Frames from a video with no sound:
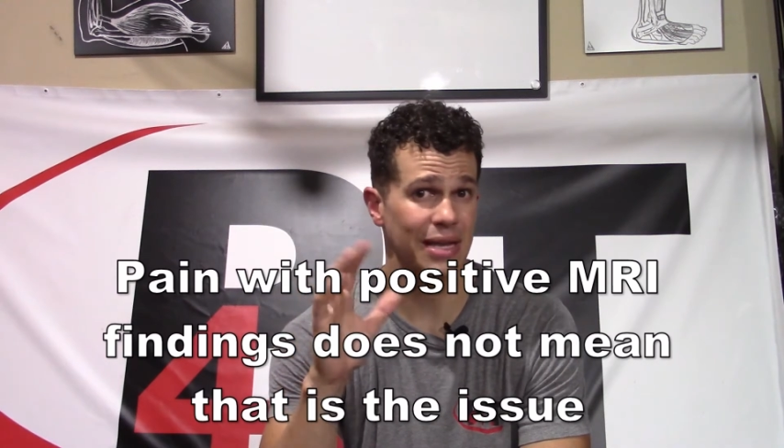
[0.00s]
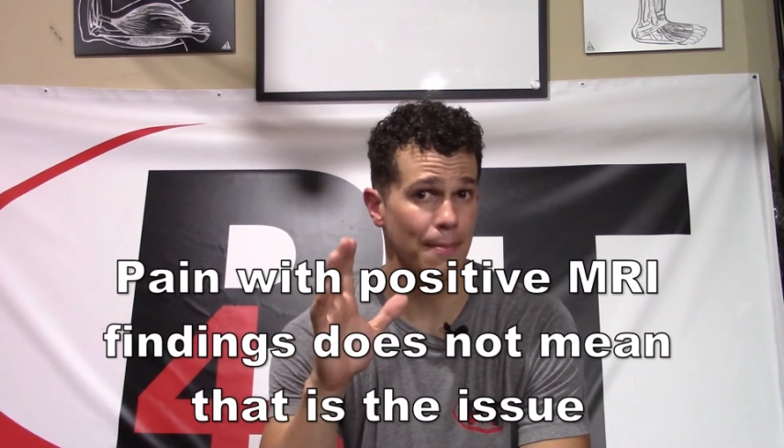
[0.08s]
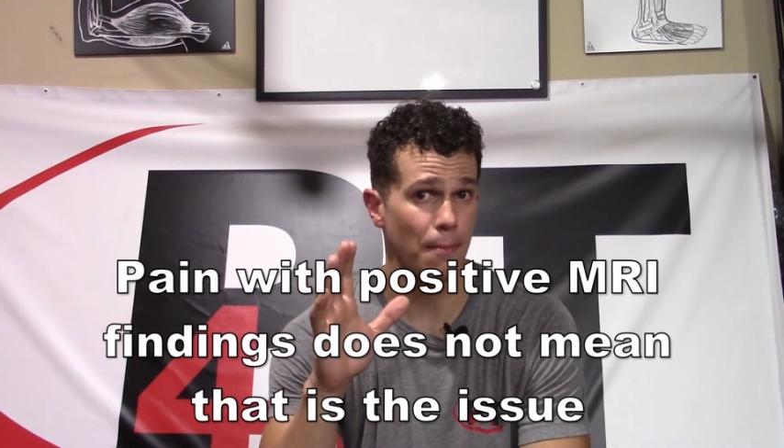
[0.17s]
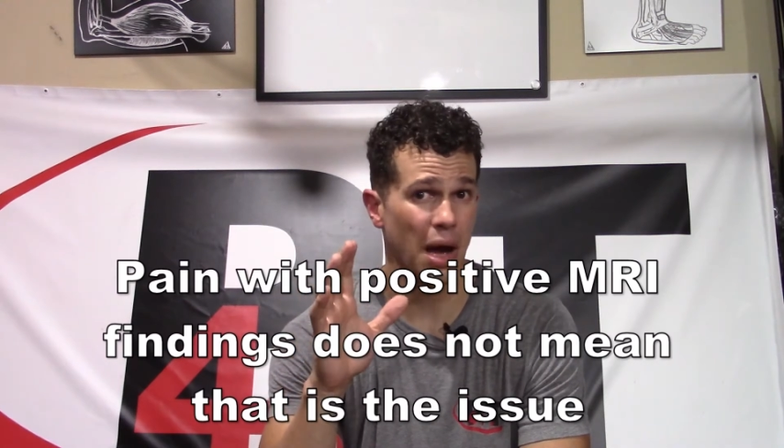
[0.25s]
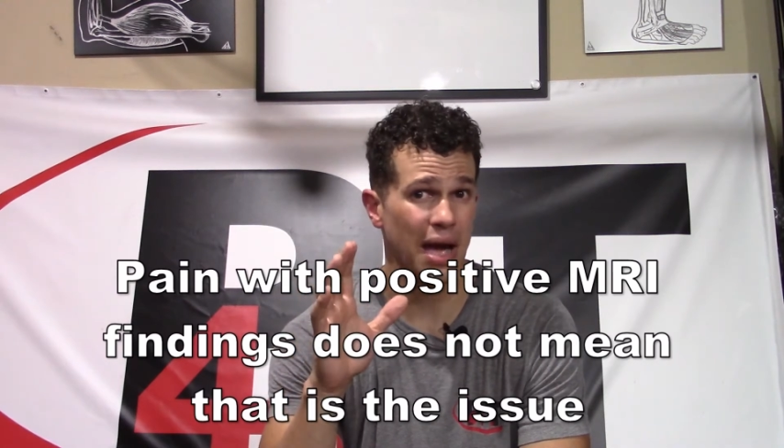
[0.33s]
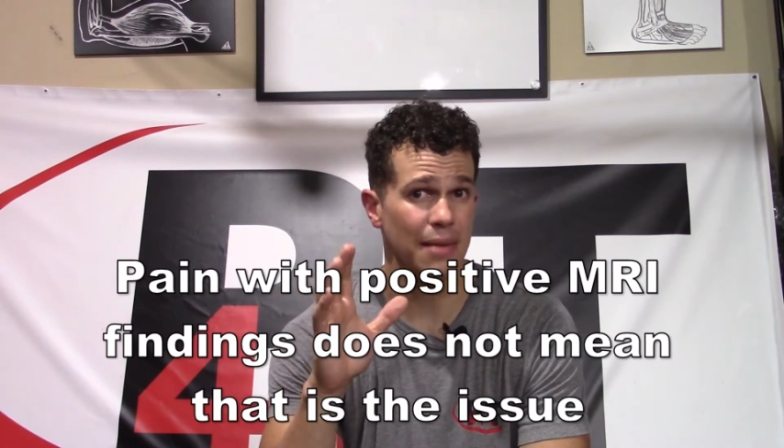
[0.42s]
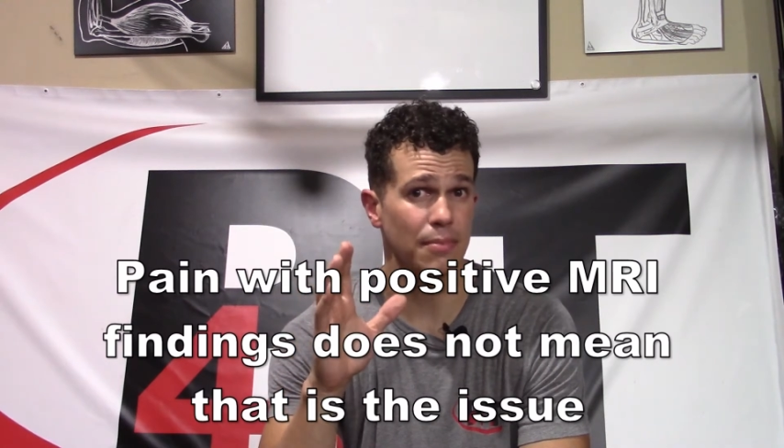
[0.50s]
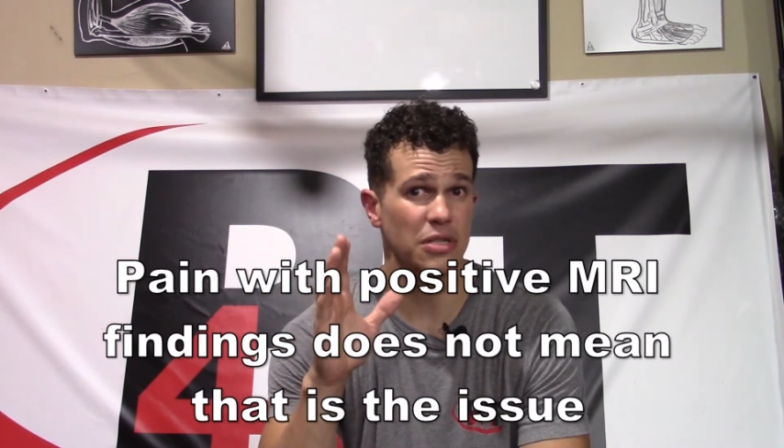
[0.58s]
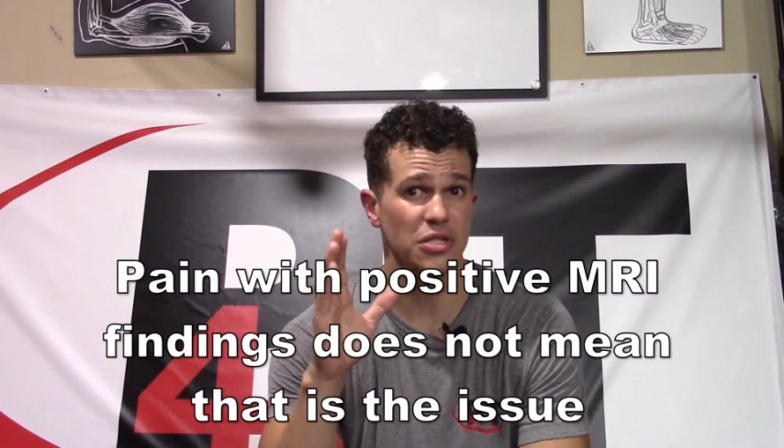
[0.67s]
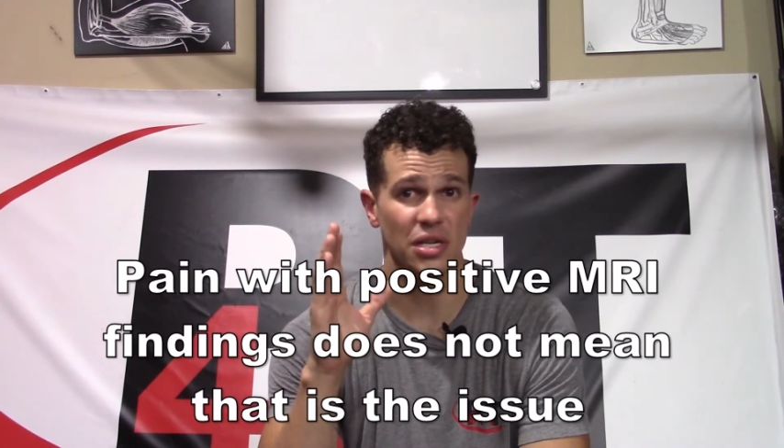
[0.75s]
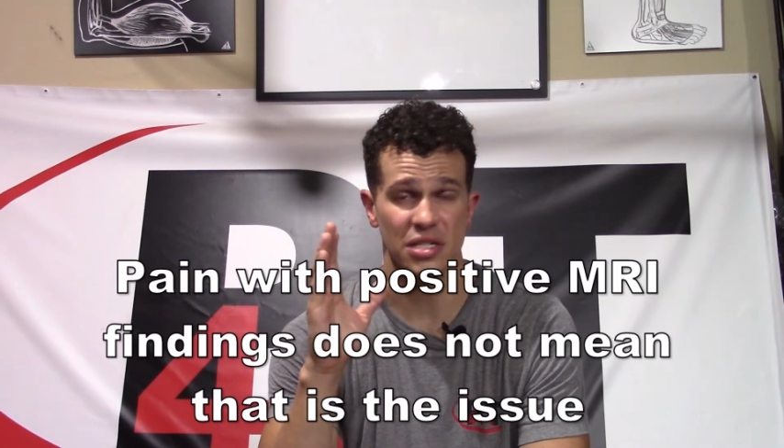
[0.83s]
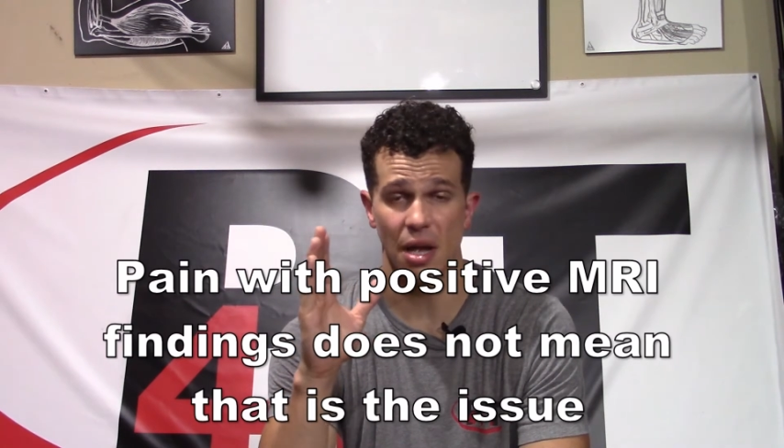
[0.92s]
It might,
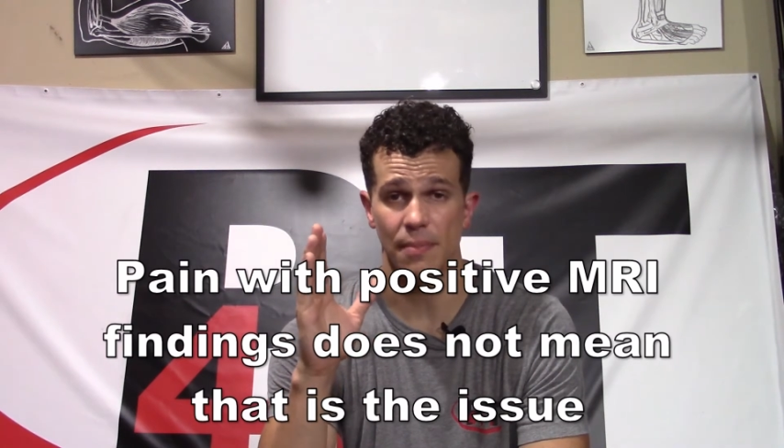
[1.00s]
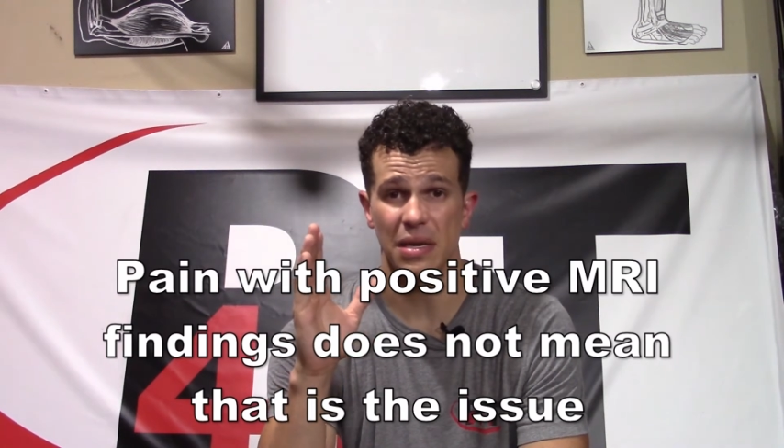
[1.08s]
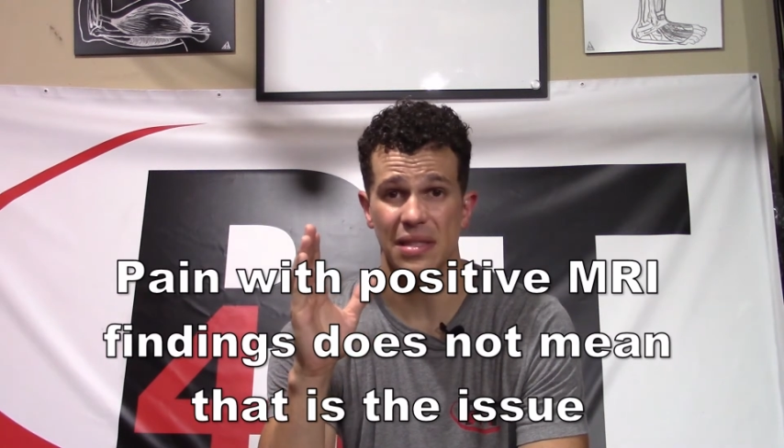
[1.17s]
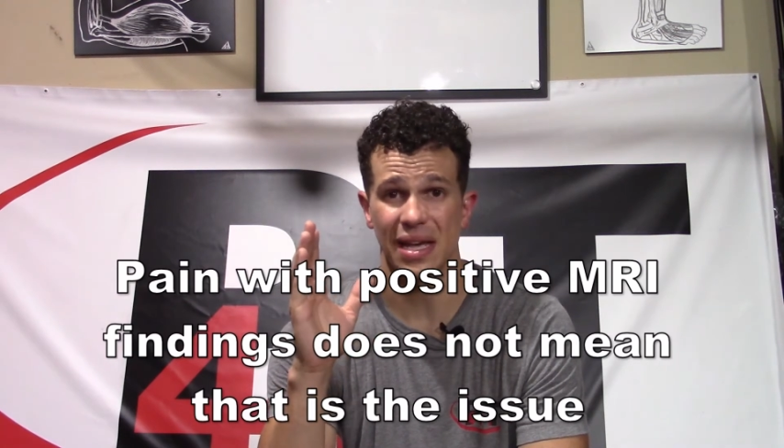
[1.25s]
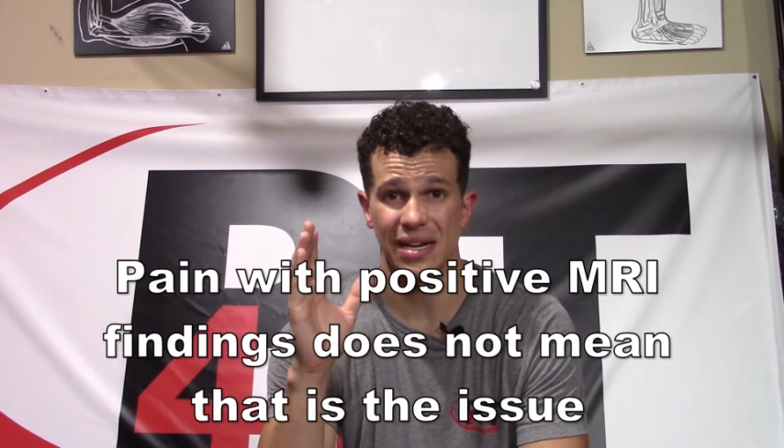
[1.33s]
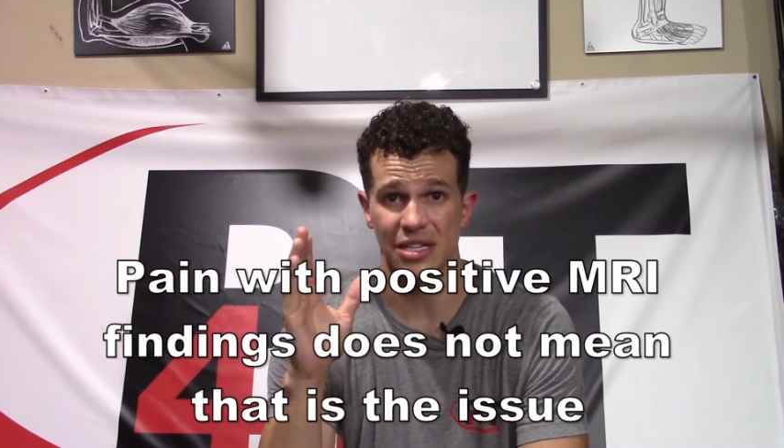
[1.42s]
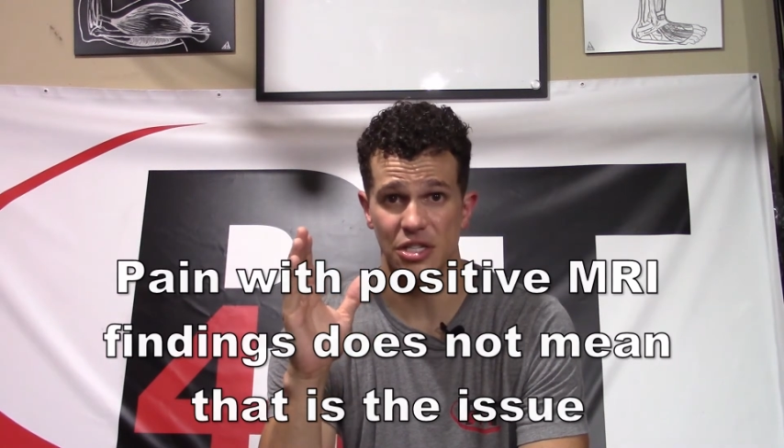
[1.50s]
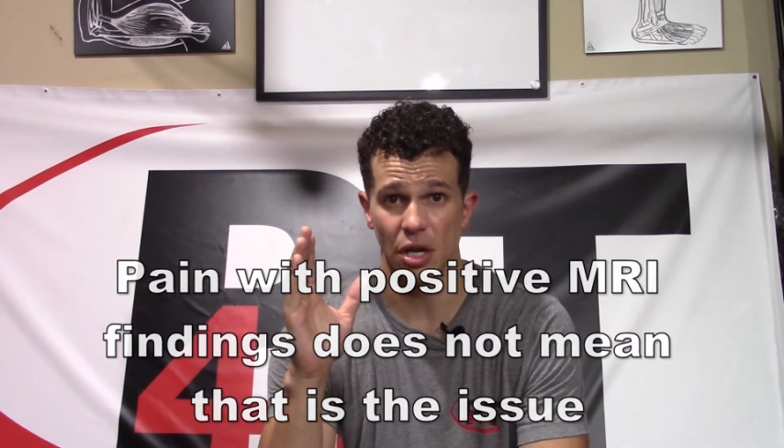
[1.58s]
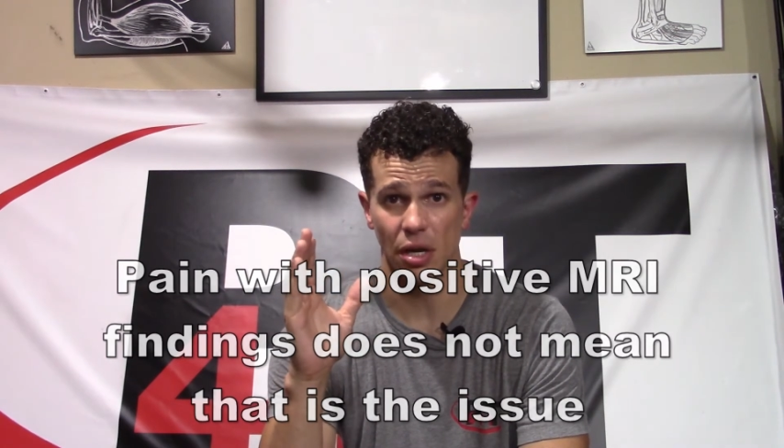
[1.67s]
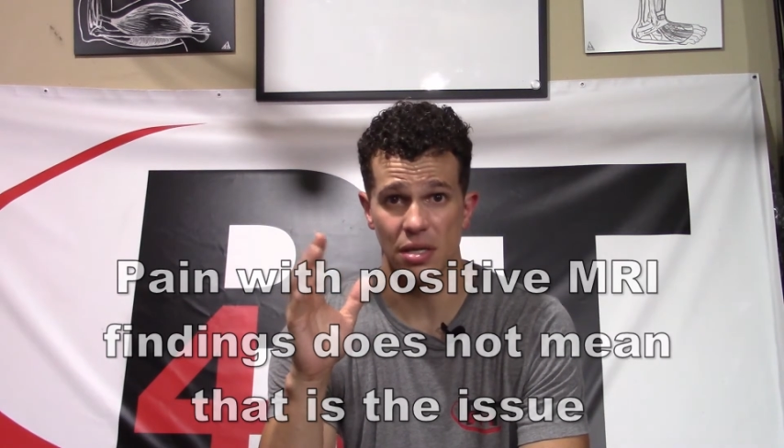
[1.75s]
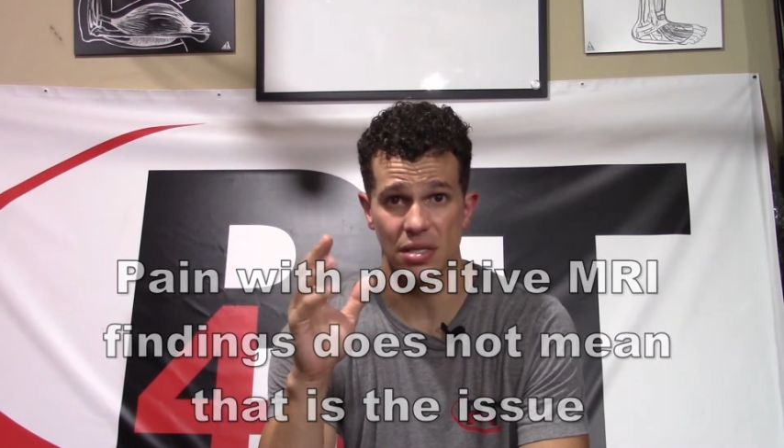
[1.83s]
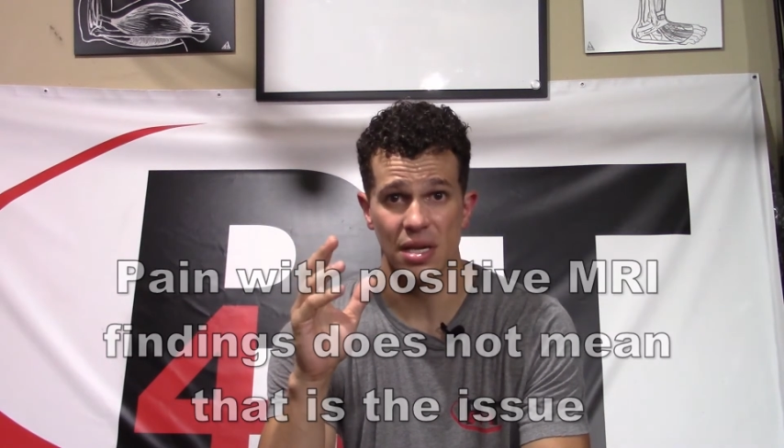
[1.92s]
but does not mean that it
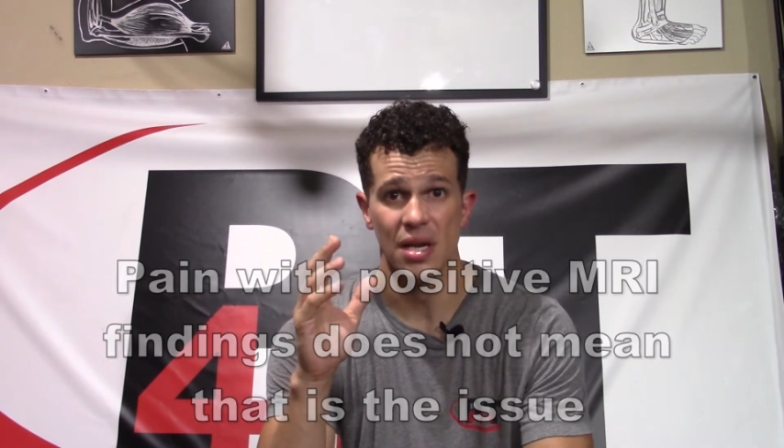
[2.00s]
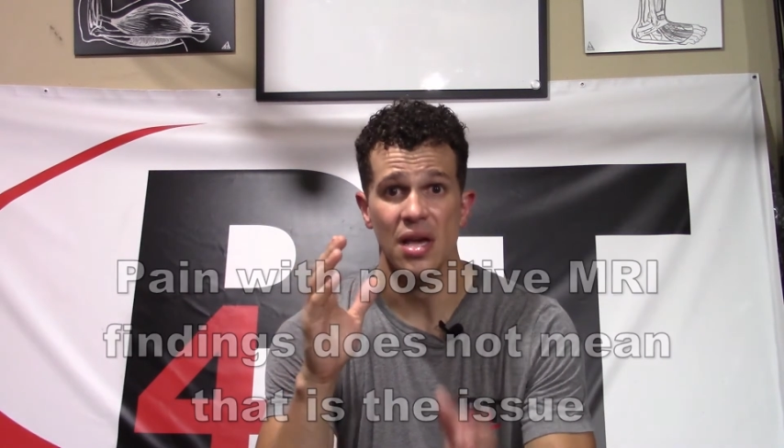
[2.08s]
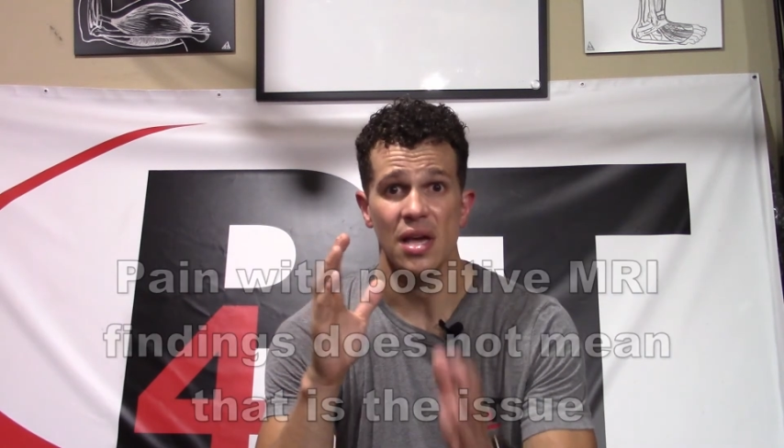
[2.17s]
does.